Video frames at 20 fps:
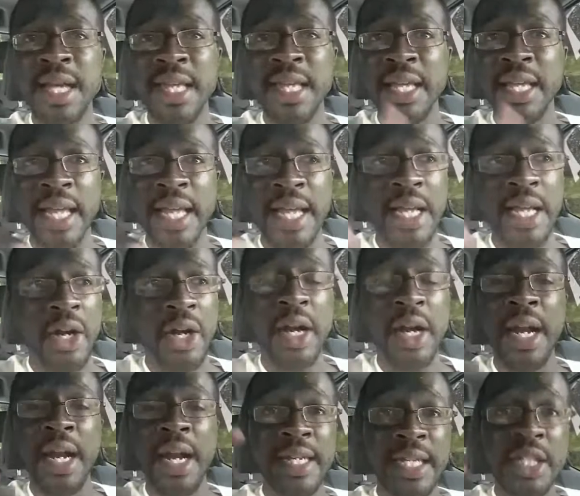like, all right, I
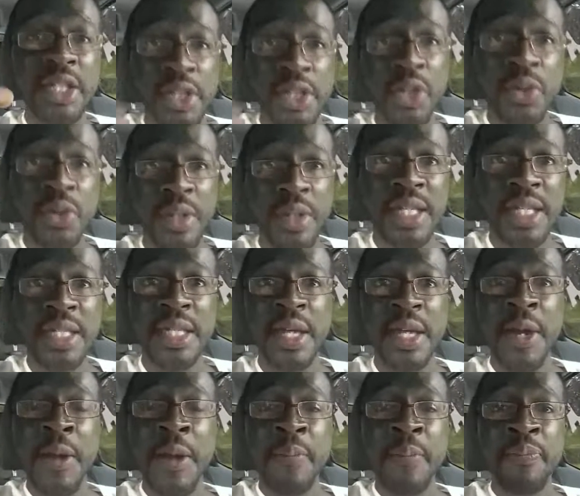need to do this
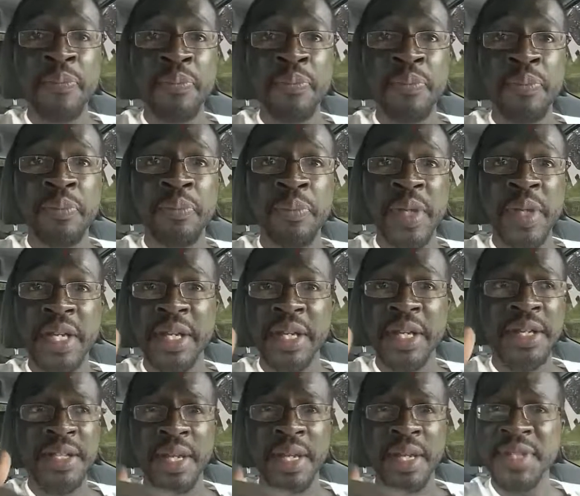
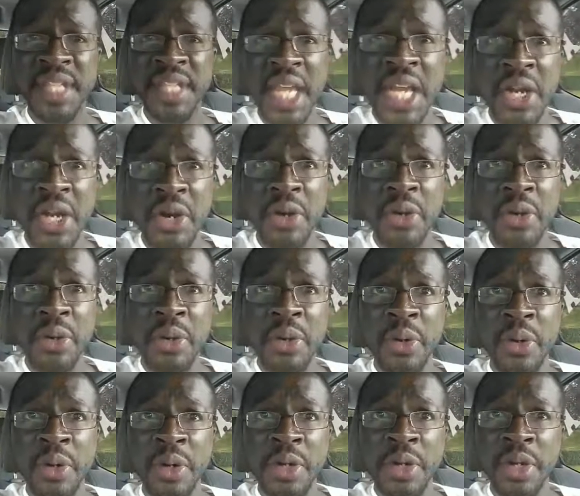because I'm scared,
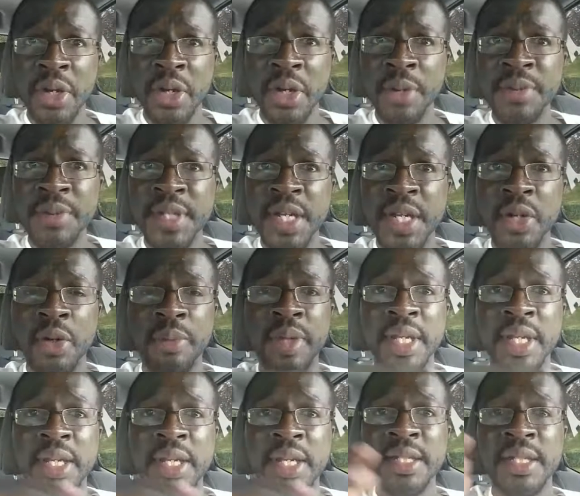you know what I'm saying? Or
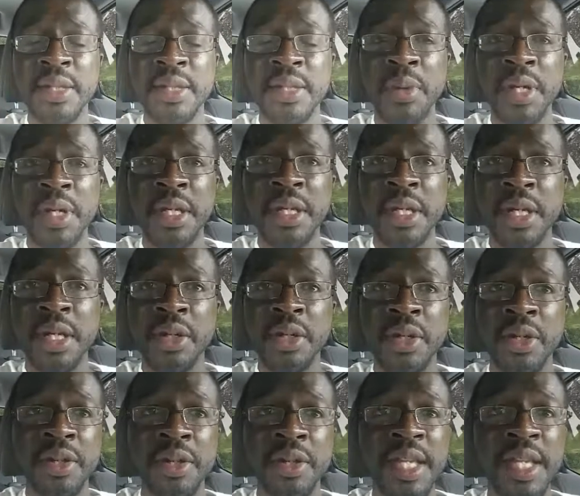because someone
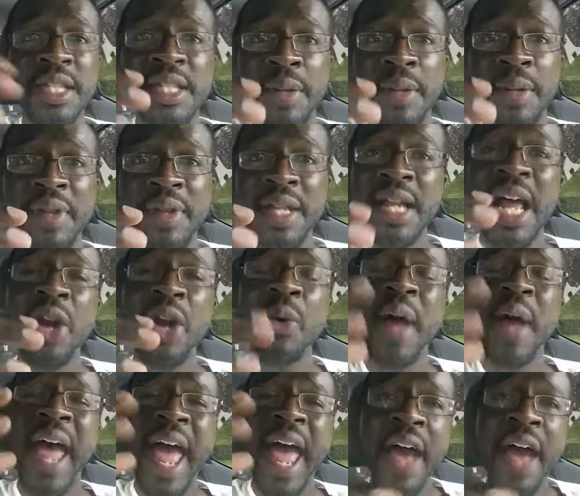could think something. I don't
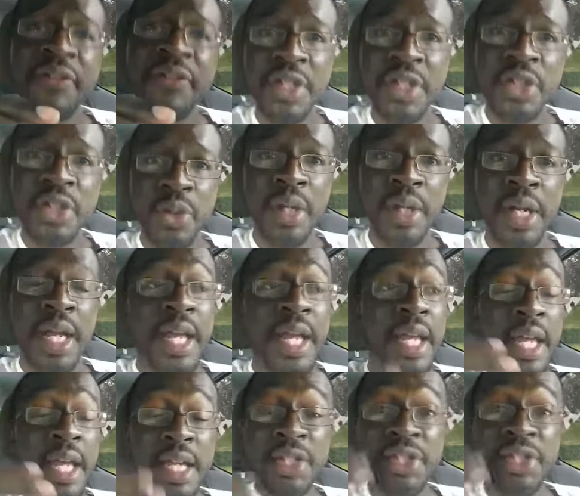have to do it.
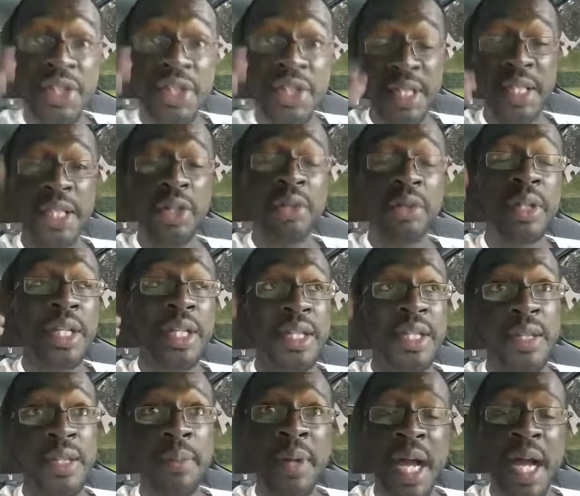It's just literally a
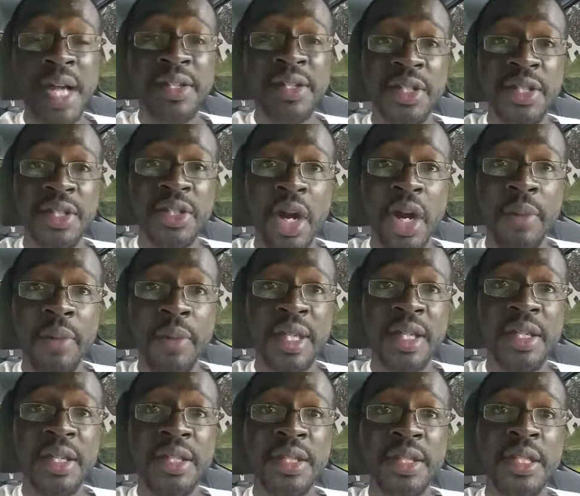subconscious thought,
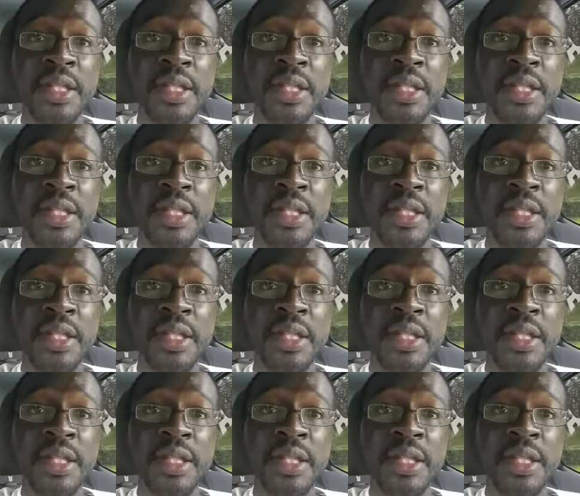because